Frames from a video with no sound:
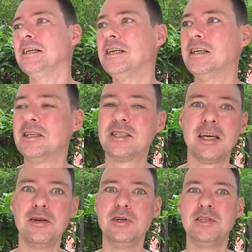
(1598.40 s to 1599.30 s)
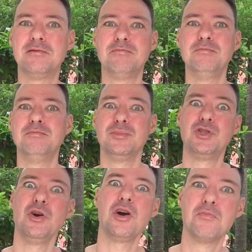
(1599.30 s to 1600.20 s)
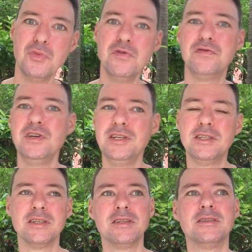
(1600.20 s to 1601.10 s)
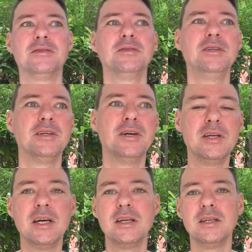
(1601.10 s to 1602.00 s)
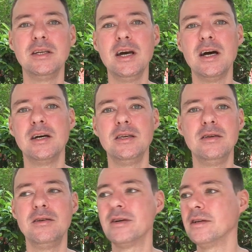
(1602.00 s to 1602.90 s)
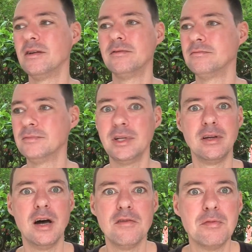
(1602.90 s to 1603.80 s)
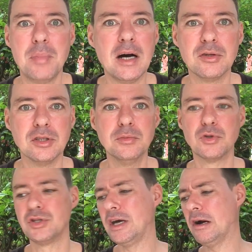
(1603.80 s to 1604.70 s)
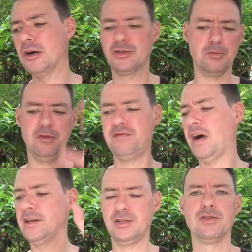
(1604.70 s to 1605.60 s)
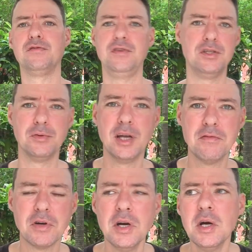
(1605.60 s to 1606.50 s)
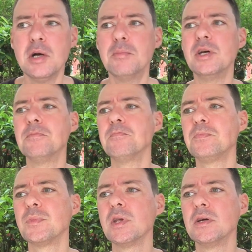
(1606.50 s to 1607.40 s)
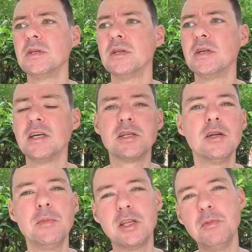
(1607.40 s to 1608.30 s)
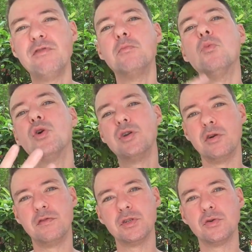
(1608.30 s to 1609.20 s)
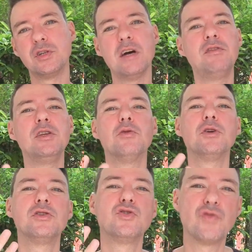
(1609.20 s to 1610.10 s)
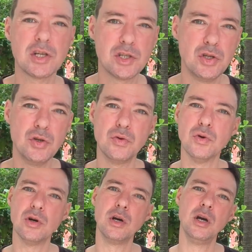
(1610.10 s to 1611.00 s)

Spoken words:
scary shark movies, and you know, and then yeah, you can then laugh about them or say, oh, it's gonna be fine, it's just fish, whatever, but that's gonna make them even more nervous, or definitely don't want to trust you, or